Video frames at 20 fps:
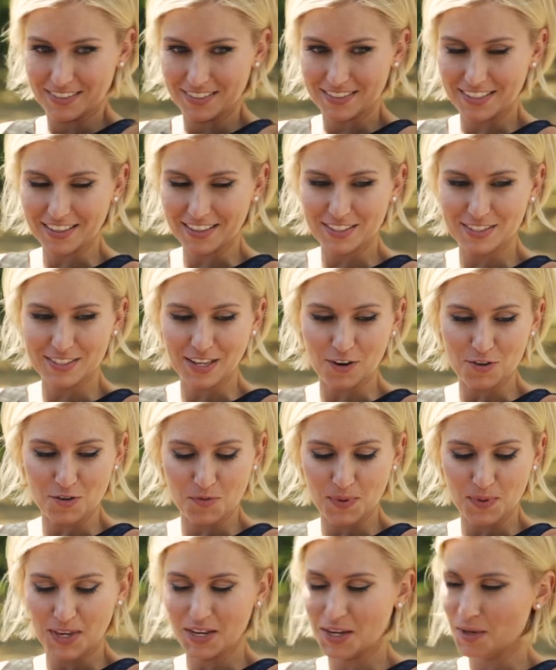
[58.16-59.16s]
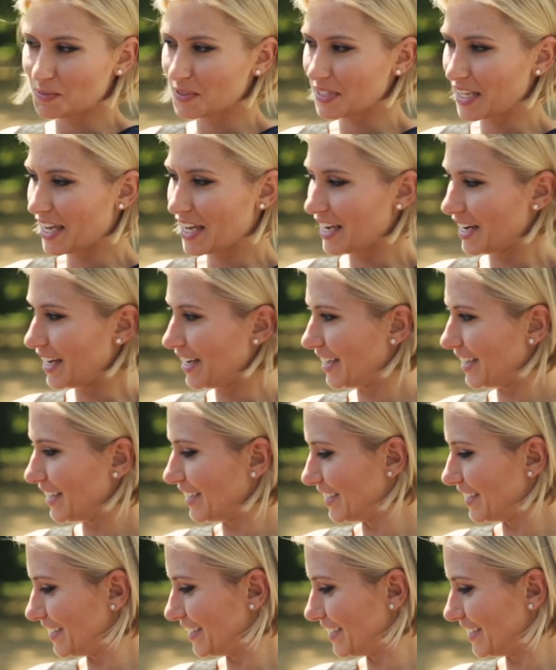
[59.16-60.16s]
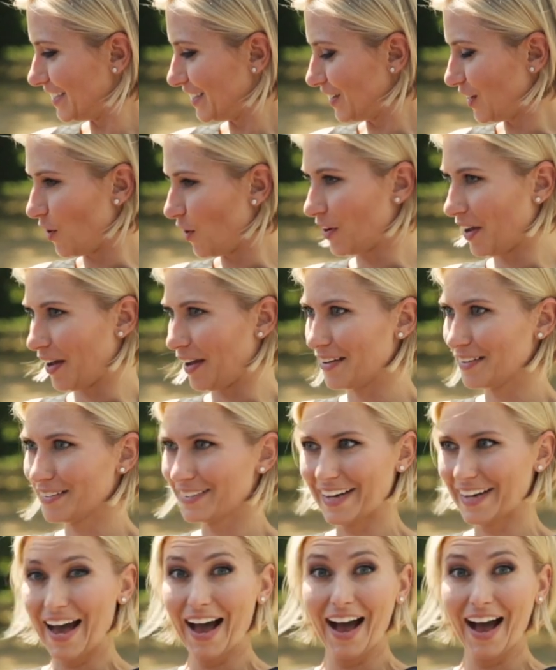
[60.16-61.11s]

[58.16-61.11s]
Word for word: Is that the sound of being upset? No. Okay. Do